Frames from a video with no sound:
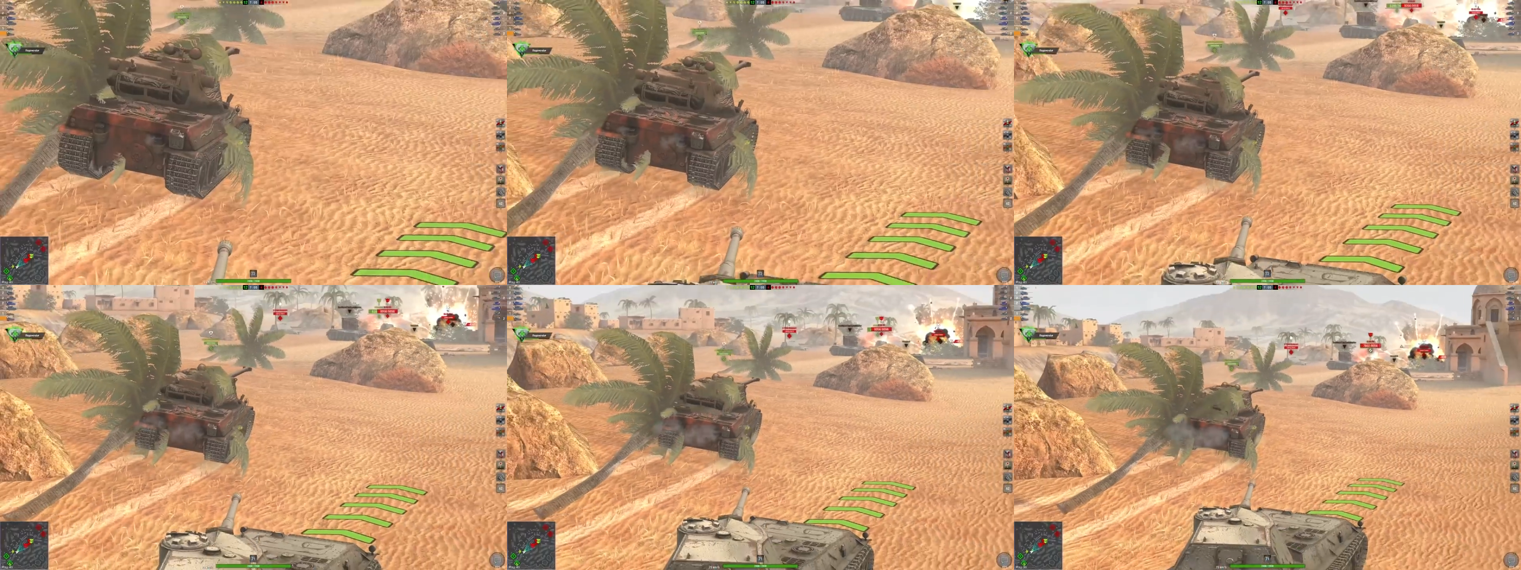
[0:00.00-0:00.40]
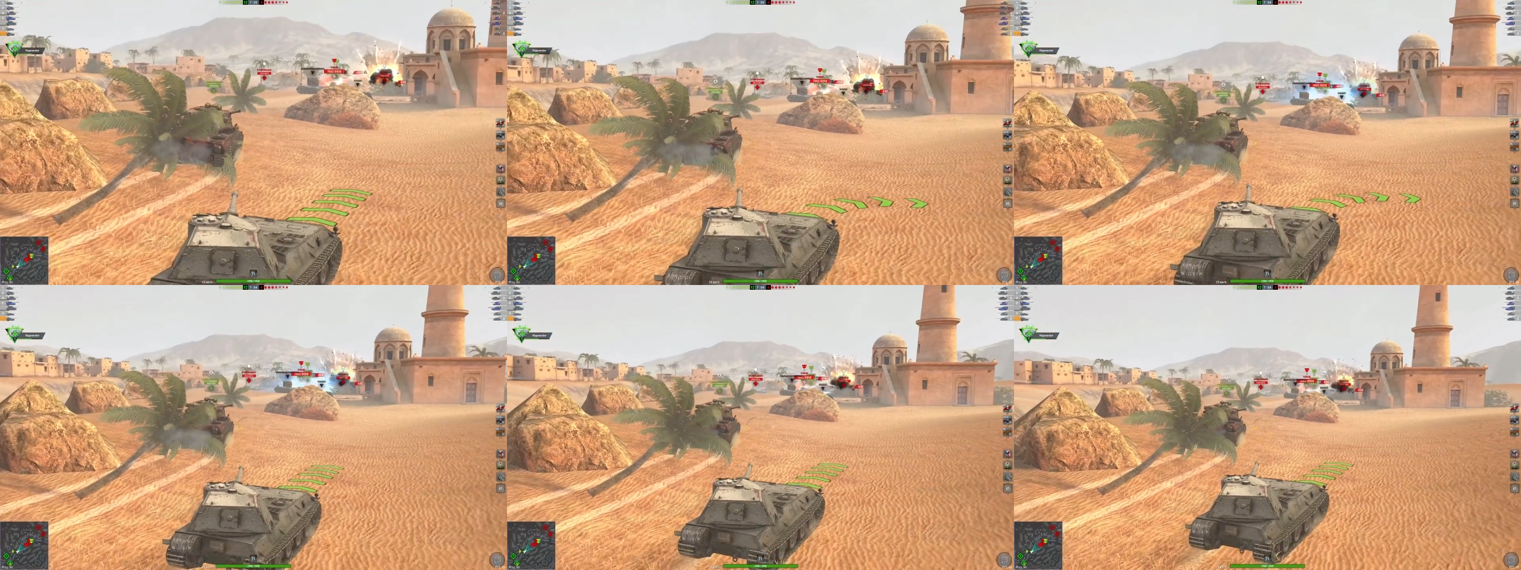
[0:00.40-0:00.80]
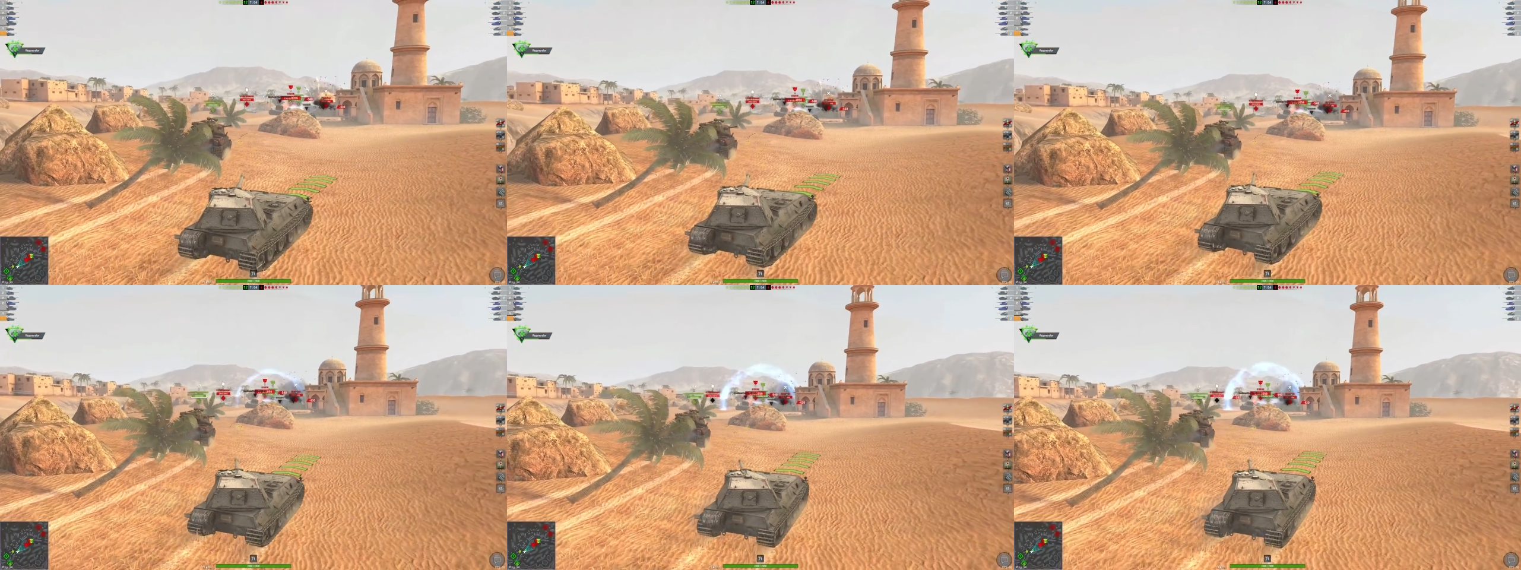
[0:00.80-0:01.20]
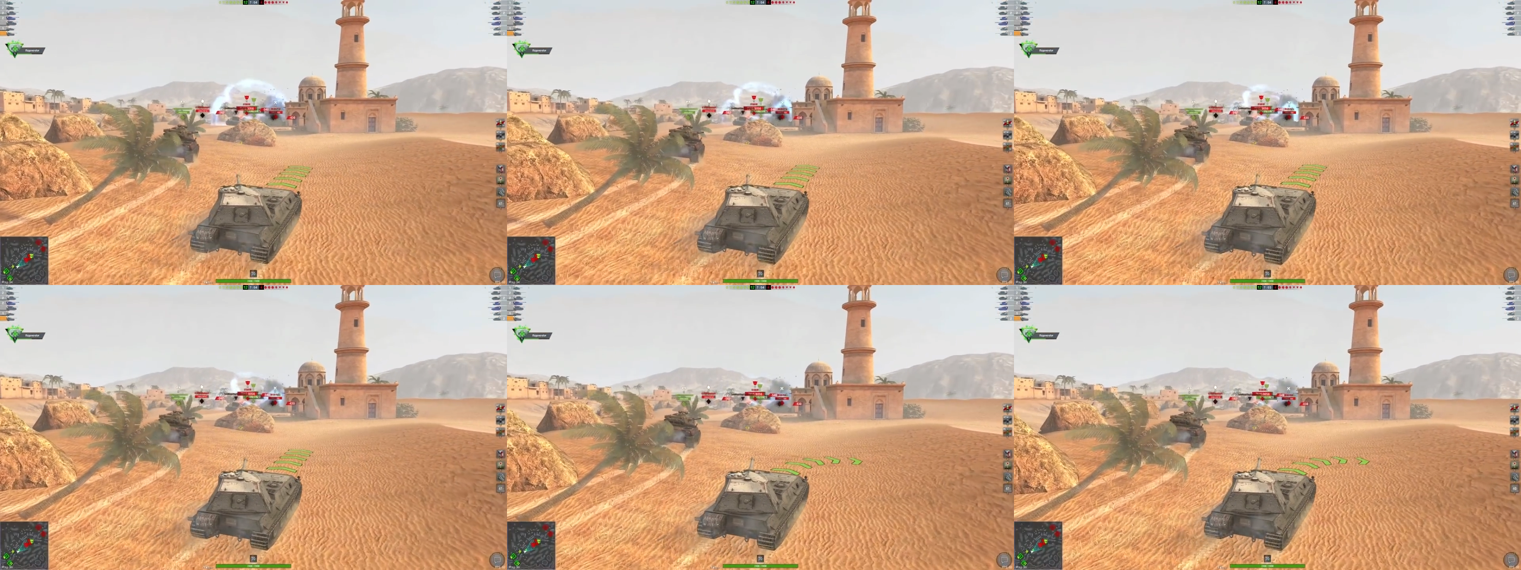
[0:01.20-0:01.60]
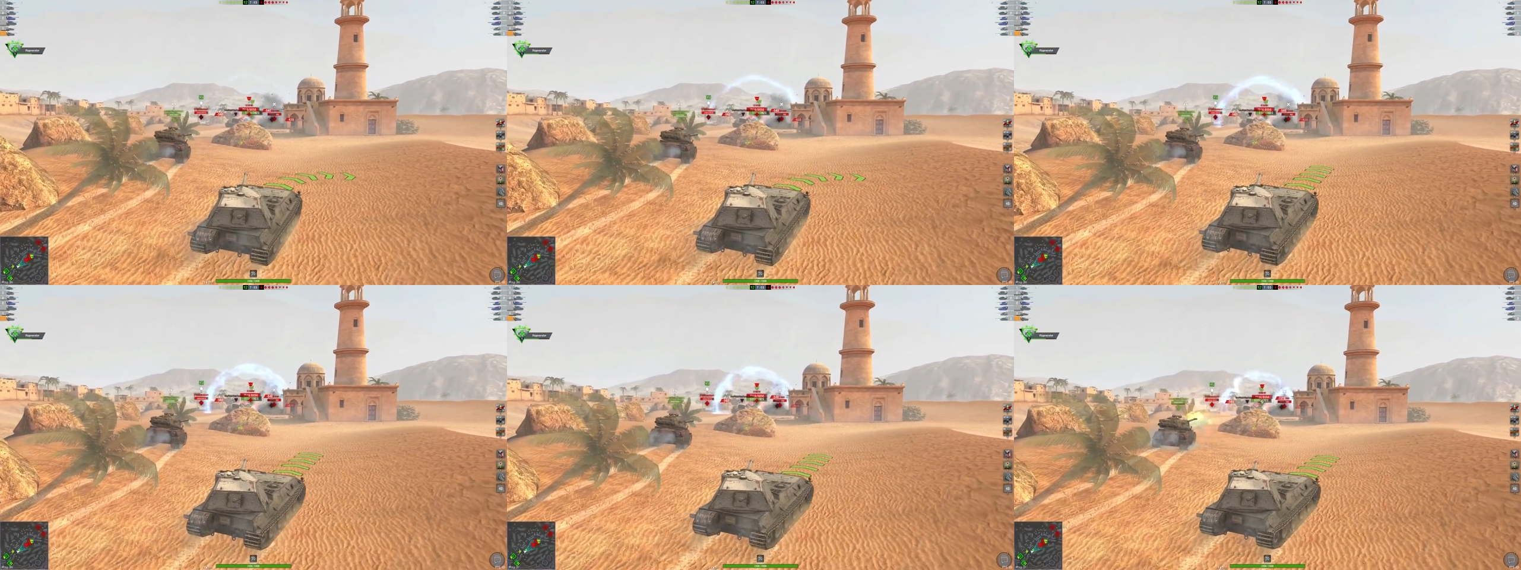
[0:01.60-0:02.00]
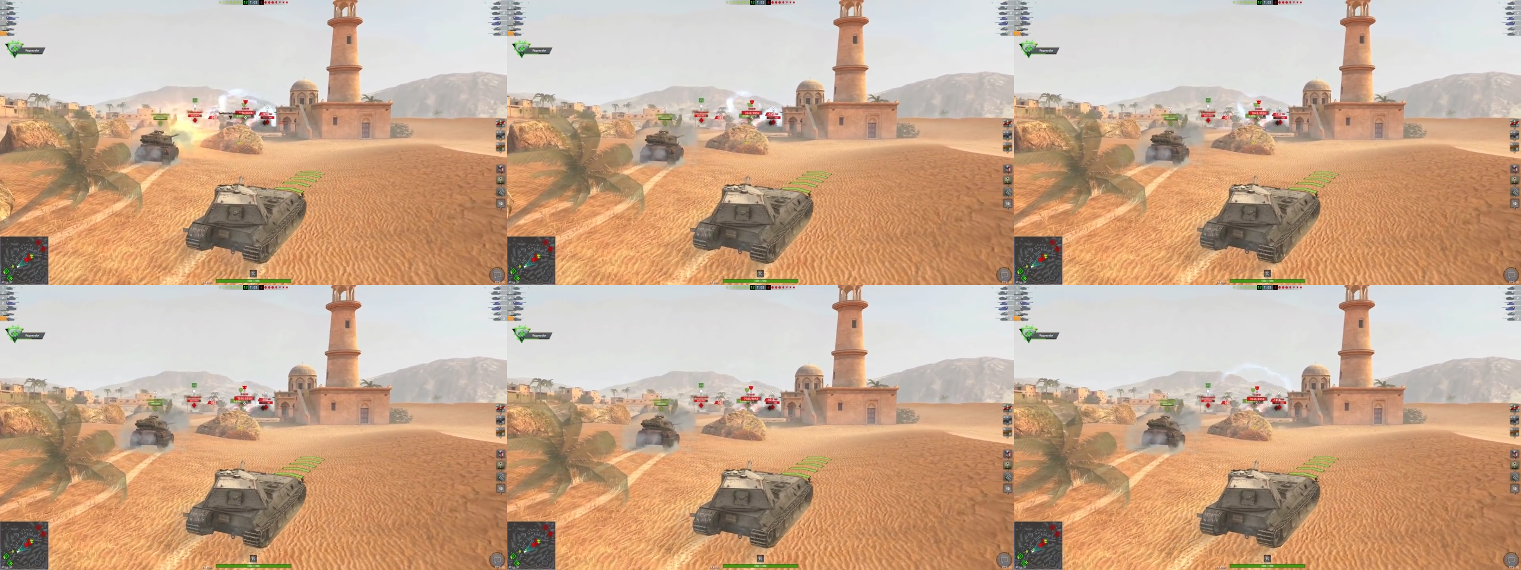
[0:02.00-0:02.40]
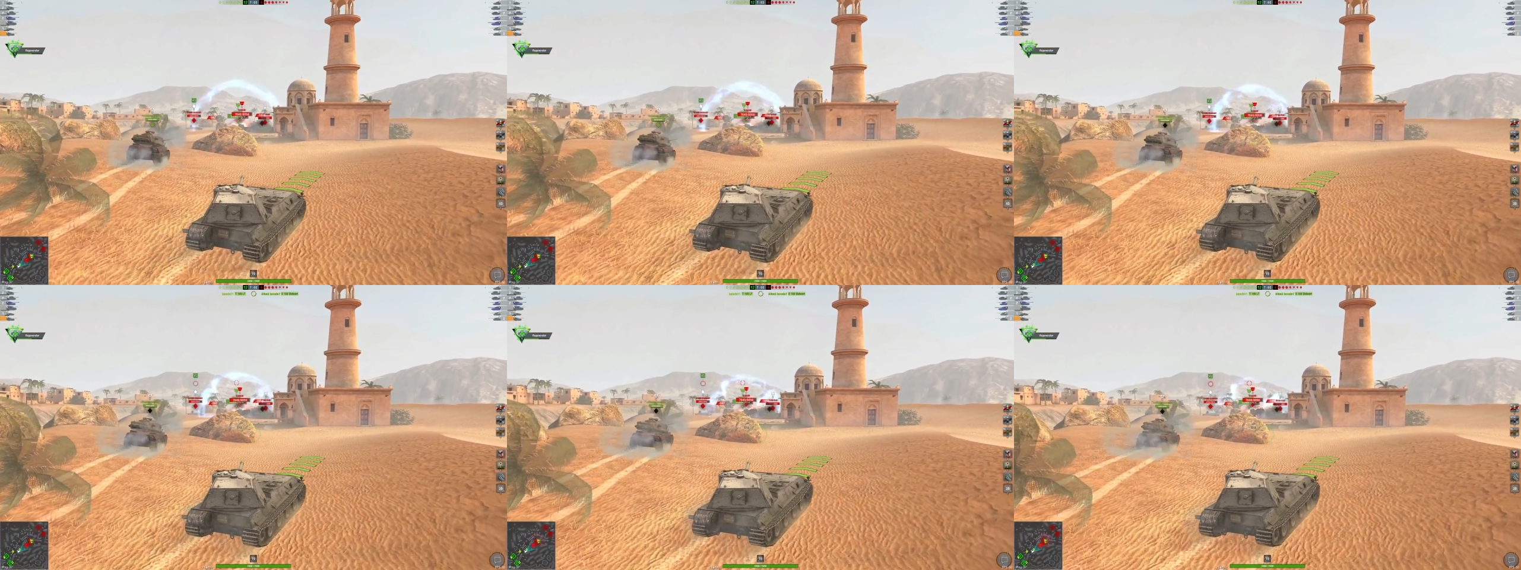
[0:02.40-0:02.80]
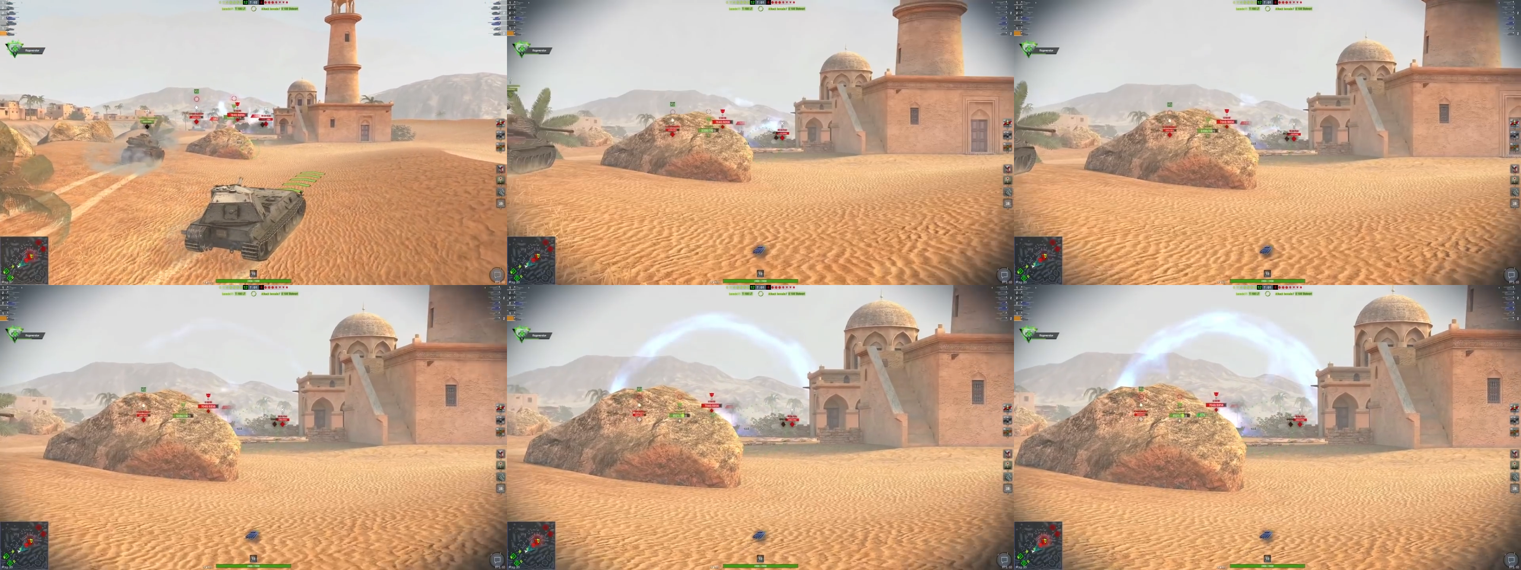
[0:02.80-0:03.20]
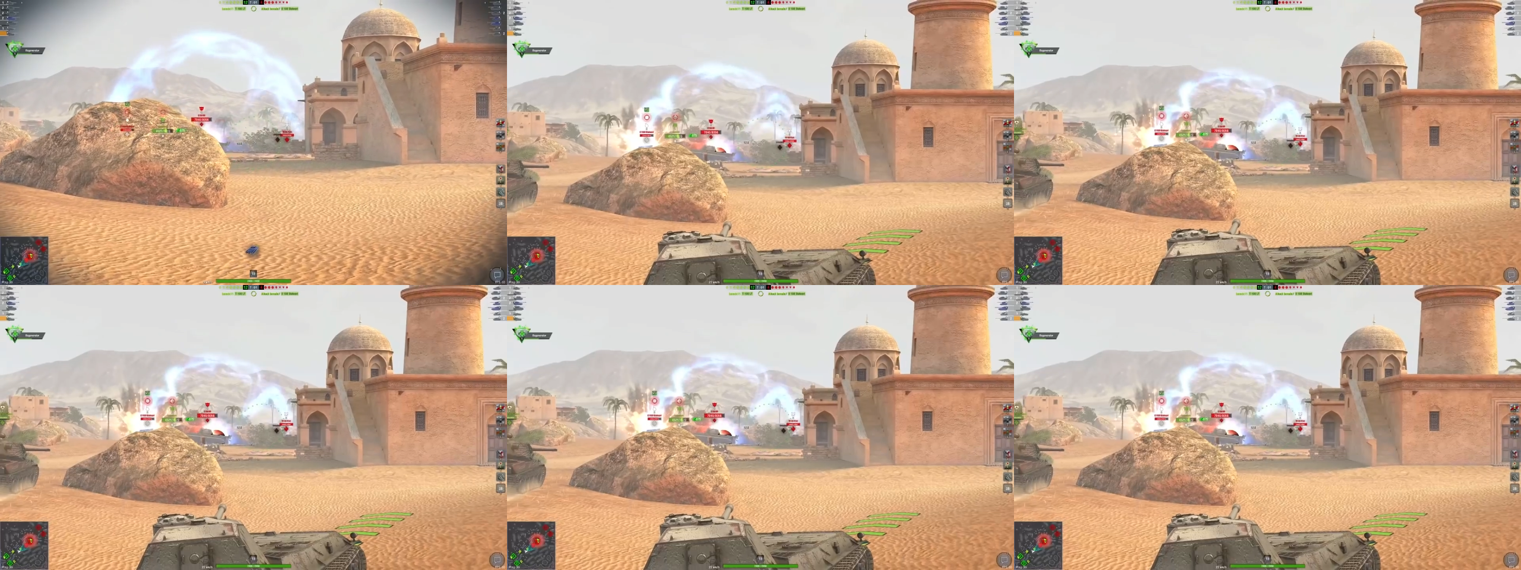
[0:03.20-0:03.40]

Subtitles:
Nobody's mouth can be seen.